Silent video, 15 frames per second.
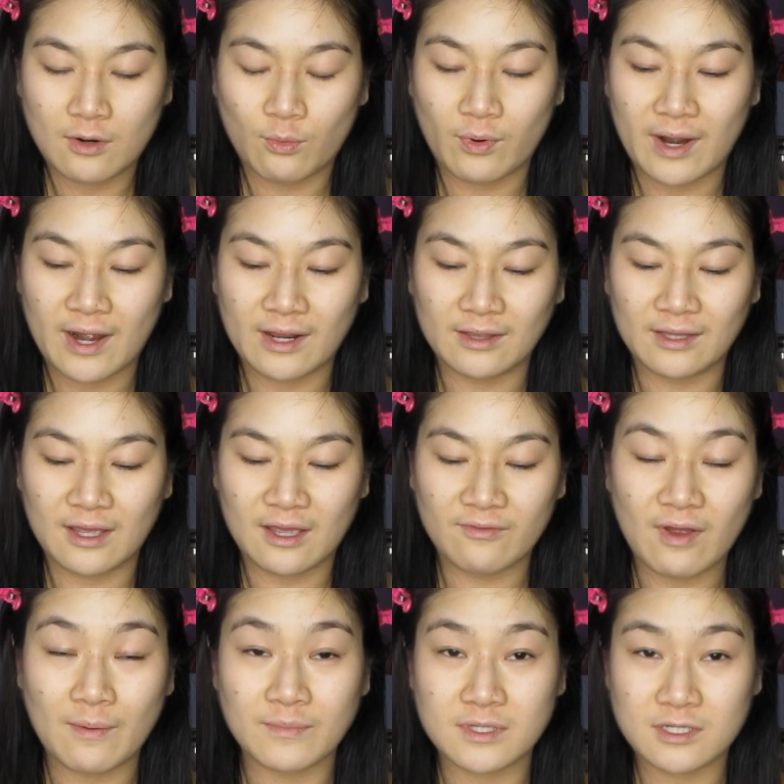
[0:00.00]
where I
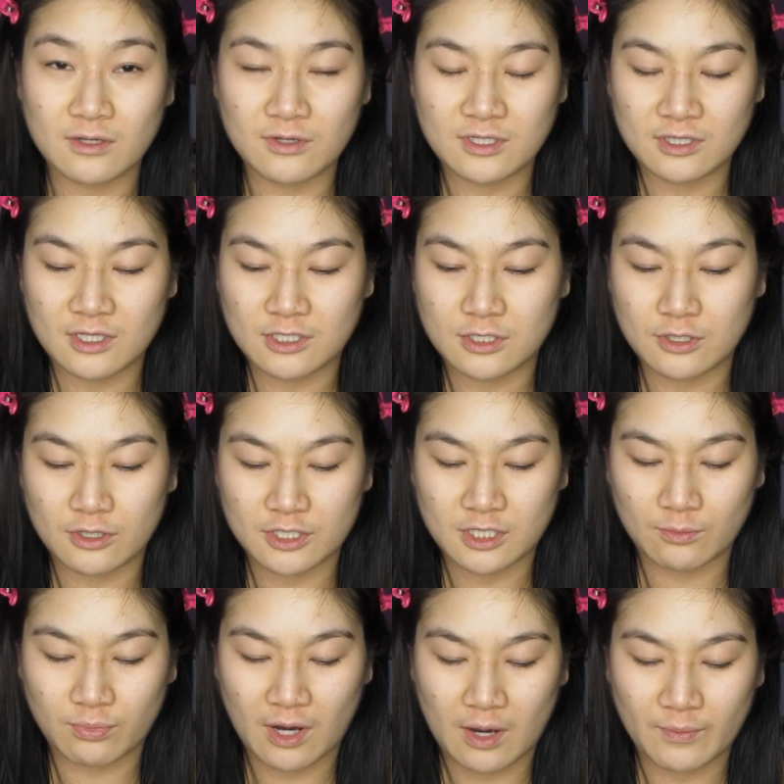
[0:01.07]
live, I'm still using this
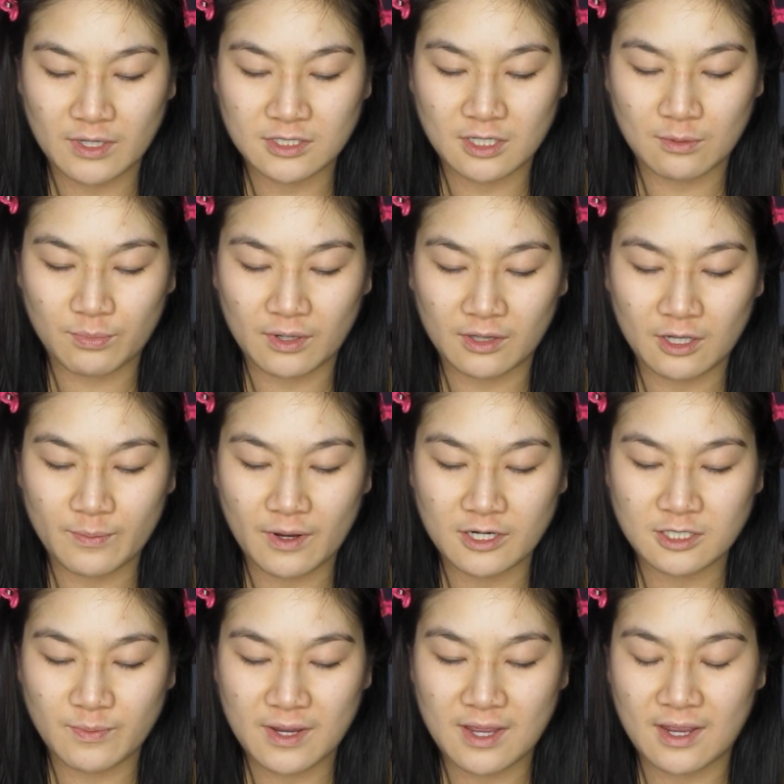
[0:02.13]
Nourishing Primer. So I can put a little bit
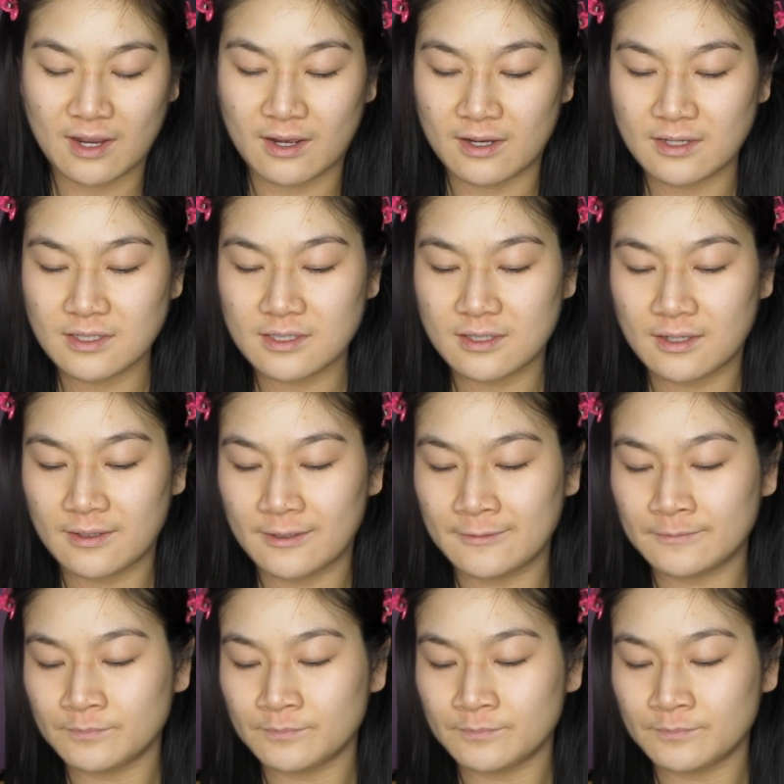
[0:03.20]
onto my hand,